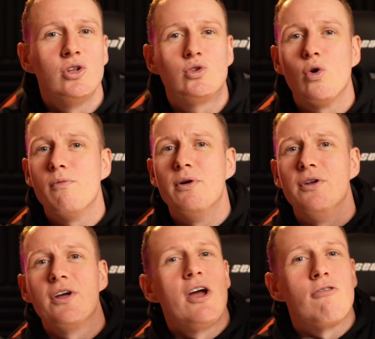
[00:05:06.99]

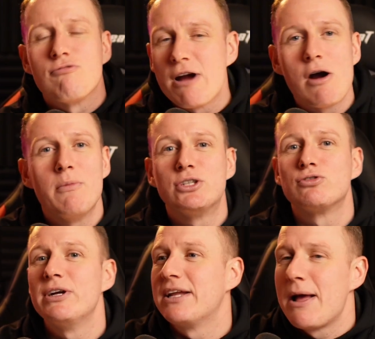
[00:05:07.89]
Dortmund, Real
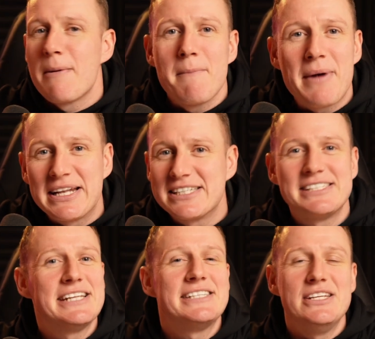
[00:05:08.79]
Madrid, Man
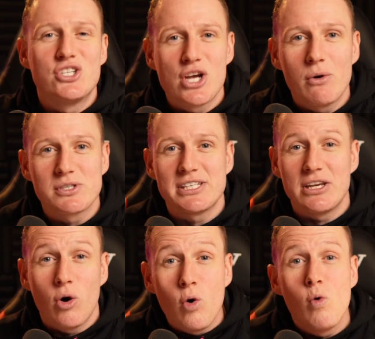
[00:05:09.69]
City, Chelsea,
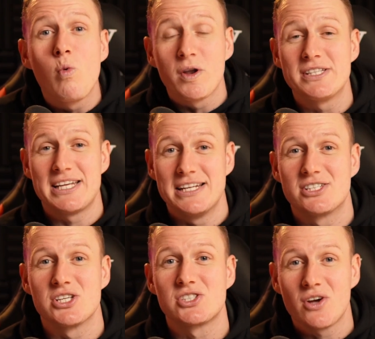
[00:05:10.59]
all wanting
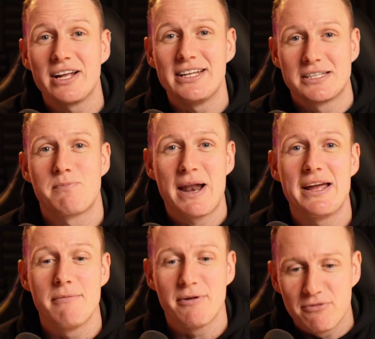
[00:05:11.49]
to sign this
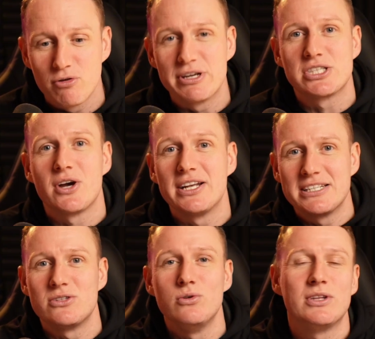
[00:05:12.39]
player before he signed
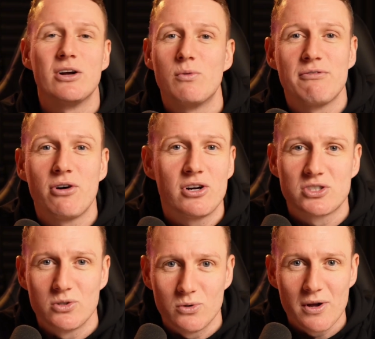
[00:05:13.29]
his new deal with
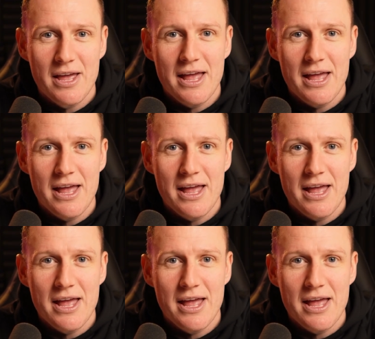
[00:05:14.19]
Arsenal.